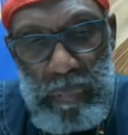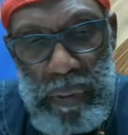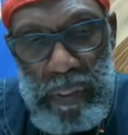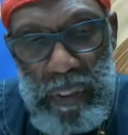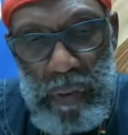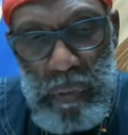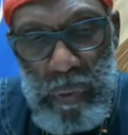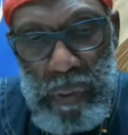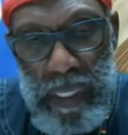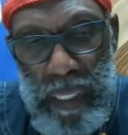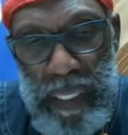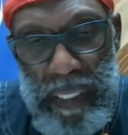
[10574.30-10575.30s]
policed
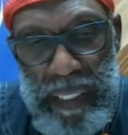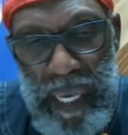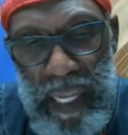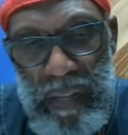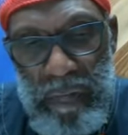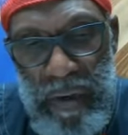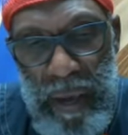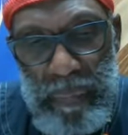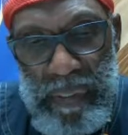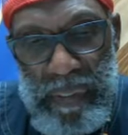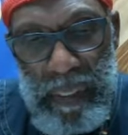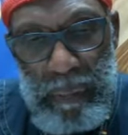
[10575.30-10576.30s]
one, is
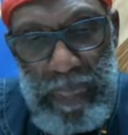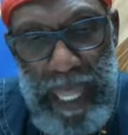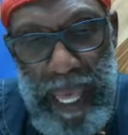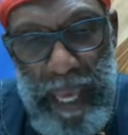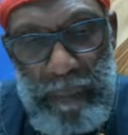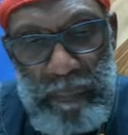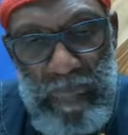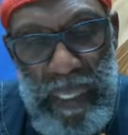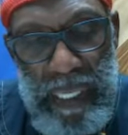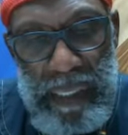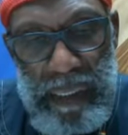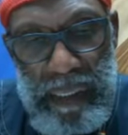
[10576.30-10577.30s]
85% black.
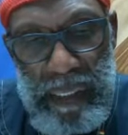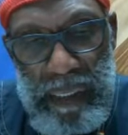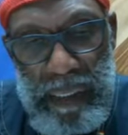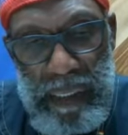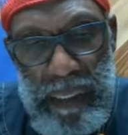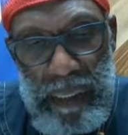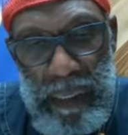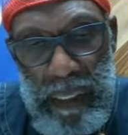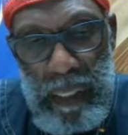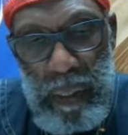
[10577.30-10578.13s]
In the 16th,